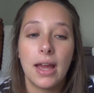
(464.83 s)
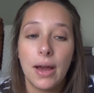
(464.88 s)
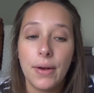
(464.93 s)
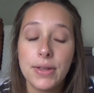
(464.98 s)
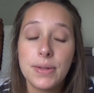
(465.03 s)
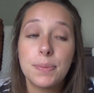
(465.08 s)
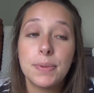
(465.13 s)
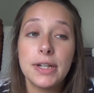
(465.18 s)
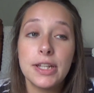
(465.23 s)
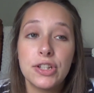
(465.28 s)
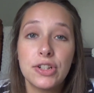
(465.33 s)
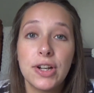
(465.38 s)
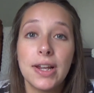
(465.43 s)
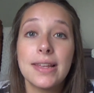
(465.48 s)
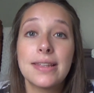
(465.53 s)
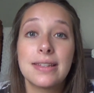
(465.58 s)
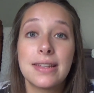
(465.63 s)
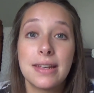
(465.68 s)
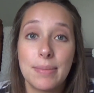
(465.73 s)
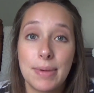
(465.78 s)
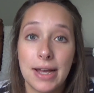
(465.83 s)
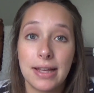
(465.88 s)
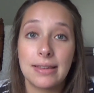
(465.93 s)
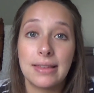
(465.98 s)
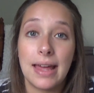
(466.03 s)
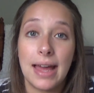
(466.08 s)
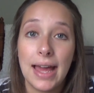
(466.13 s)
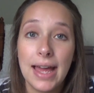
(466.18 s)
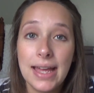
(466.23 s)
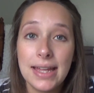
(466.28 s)
was pretty stressed about
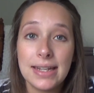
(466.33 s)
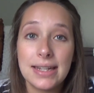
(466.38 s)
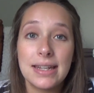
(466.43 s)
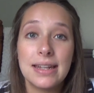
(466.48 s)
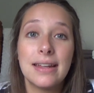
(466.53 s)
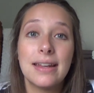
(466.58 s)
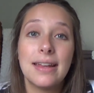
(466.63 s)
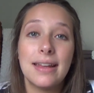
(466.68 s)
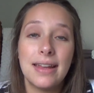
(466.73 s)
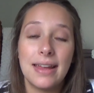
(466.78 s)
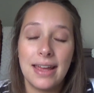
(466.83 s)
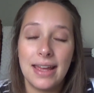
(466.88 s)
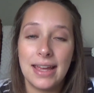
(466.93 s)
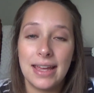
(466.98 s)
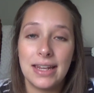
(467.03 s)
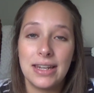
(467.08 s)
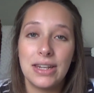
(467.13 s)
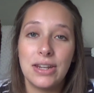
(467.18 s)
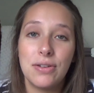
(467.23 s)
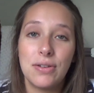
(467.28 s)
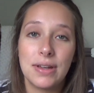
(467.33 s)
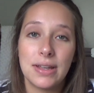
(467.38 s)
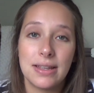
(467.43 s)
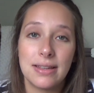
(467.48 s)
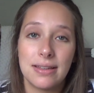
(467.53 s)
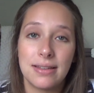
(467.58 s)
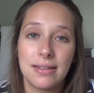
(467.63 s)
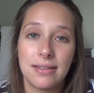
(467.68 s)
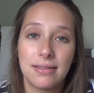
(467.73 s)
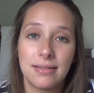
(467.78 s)
that, and you
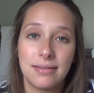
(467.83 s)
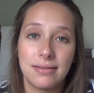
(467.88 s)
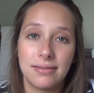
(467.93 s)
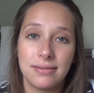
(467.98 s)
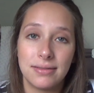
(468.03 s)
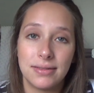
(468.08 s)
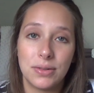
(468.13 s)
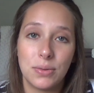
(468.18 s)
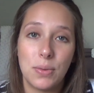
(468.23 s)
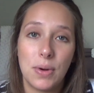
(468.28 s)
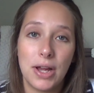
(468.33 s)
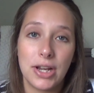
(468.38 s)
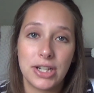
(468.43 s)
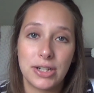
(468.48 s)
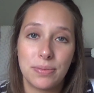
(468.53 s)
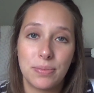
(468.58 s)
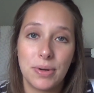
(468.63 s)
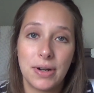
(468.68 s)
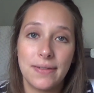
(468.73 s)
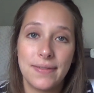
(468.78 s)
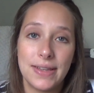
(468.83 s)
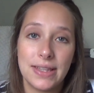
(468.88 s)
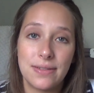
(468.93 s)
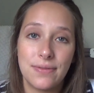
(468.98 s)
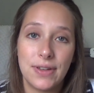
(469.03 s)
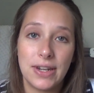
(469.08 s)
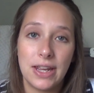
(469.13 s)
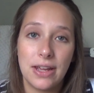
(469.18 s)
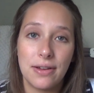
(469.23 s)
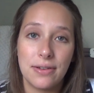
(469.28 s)
can watch previous
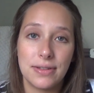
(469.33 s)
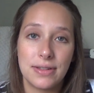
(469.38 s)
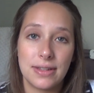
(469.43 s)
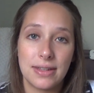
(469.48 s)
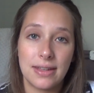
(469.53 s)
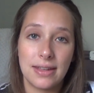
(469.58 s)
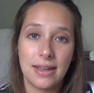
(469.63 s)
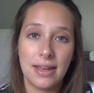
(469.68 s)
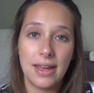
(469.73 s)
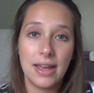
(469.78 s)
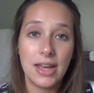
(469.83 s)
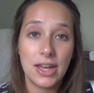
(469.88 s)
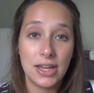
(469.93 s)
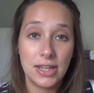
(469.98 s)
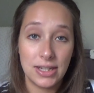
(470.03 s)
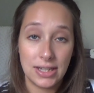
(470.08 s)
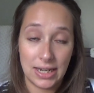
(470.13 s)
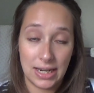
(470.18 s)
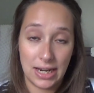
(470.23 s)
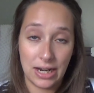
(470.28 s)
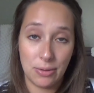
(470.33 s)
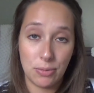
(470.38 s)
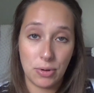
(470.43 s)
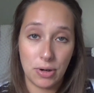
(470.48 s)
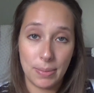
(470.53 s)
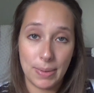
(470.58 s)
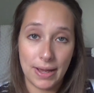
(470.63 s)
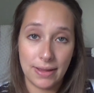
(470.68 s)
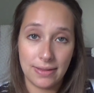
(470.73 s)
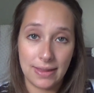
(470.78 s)
videos to hear more
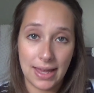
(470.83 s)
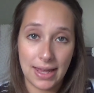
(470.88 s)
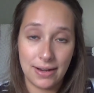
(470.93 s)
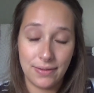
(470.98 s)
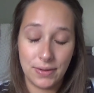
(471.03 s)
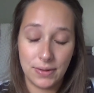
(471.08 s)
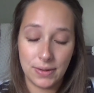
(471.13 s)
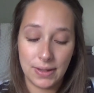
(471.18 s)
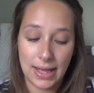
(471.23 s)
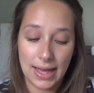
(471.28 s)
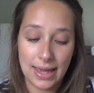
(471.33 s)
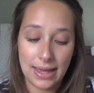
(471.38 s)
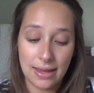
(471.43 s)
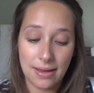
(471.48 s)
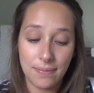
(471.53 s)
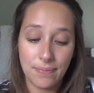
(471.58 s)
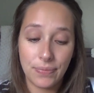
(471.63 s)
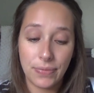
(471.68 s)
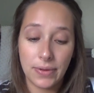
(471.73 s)
about that if you'd like.